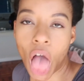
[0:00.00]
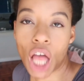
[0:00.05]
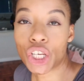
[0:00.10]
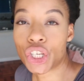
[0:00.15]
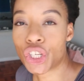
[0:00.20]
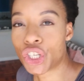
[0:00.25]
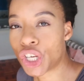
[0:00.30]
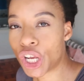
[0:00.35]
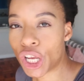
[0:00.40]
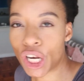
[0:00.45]

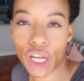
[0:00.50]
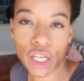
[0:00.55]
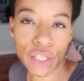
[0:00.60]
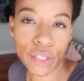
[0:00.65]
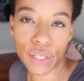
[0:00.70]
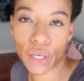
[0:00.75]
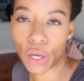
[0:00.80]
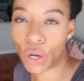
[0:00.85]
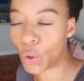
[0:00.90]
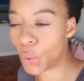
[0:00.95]
je ne
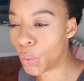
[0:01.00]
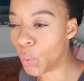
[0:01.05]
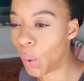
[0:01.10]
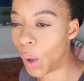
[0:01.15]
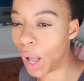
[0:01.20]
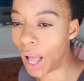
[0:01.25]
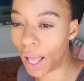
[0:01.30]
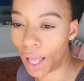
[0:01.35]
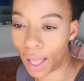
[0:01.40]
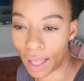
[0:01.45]
sais
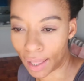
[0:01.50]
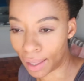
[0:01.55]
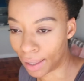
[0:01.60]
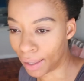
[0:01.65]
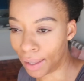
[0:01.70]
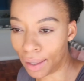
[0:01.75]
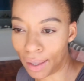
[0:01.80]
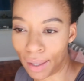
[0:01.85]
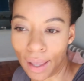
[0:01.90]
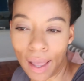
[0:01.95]
quoi.
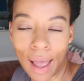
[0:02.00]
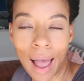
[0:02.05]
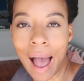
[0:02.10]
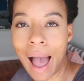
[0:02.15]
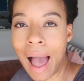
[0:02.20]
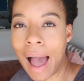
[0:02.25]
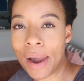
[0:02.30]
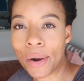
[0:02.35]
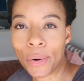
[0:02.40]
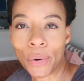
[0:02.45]

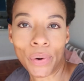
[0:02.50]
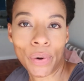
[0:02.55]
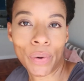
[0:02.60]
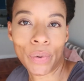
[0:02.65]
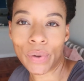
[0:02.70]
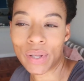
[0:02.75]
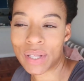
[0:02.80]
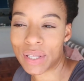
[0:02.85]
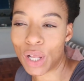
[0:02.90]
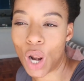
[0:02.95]
I don't
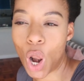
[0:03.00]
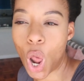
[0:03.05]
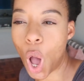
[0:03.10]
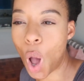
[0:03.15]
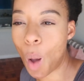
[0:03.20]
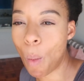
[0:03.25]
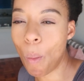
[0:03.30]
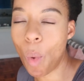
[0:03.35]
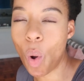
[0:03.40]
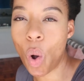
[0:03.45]
know. It's a
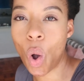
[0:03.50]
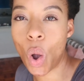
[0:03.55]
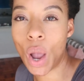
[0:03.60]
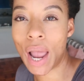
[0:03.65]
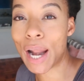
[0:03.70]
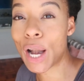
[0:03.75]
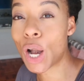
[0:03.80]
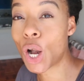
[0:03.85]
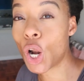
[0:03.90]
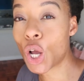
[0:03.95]
lot
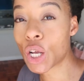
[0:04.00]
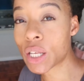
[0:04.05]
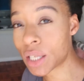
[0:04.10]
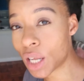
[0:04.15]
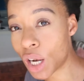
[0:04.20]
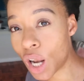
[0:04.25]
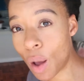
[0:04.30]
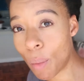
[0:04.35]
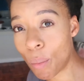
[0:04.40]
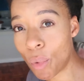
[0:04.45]
more, it looks
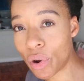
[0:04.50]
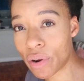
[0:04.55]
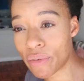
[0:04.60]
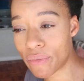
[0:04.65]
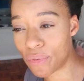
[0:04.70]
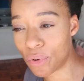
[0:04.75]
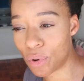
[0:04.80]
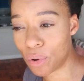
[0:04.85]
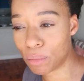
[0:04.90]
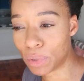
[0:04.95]
a lot more
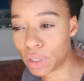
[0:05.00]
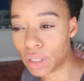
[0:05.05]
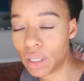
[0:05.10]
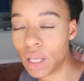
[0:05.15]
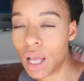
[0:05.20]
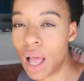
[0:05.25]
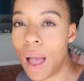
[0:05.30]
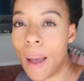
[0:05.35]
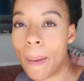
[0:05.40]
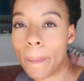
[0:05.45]

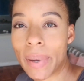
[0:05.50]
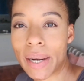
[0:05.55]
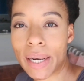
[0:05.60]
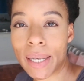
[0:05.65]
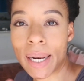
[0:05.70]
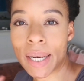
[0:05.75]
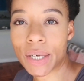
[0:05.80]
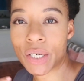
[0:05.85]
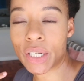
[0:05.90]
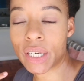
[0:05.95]
informal, but
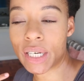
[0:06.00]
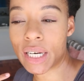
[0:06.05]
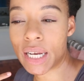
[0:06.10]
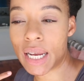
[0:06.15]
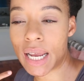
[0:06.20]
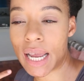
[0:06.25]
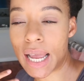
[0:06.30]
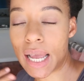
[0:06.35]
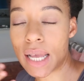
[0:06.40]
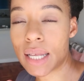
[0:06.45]
it
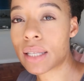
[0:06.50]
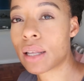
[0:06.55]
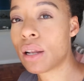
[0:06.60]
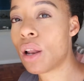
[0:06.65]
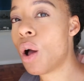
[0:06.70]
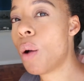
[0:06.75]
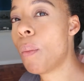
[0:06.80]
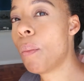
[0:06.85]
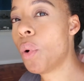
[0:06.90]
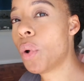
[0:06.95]
actually is a
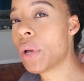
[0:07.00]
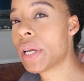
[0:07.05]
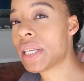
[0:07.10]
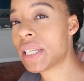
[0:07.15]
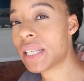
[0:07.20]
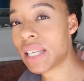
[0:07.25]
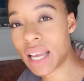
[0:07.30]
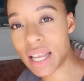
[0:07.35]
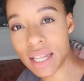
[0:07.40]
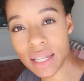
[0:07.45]
lot more
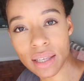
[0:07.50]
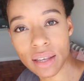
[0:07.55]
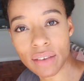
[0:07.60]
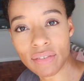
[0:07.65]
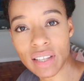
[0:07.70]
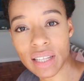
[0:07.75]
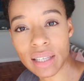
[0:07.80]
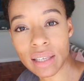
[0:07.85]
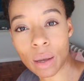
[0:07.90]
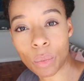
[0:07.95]

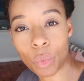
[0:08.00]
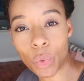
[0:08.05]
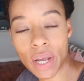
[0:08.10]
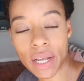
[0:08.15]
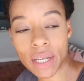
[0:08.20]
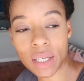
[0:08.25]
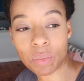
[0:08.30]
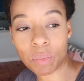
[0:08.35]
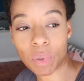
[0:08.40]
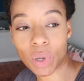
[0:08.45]
intensive in some
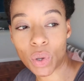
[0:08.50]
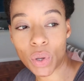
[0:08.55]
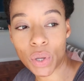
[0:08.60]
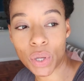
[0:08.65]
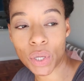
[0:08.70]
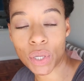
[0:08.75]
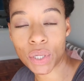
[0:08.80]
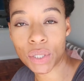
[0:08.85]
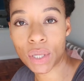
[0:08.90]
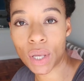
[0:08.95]
ways,
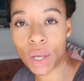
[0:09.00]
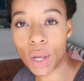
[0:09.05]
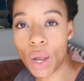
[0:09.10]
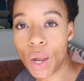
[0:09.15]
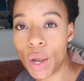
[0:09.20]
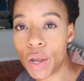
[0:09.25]
because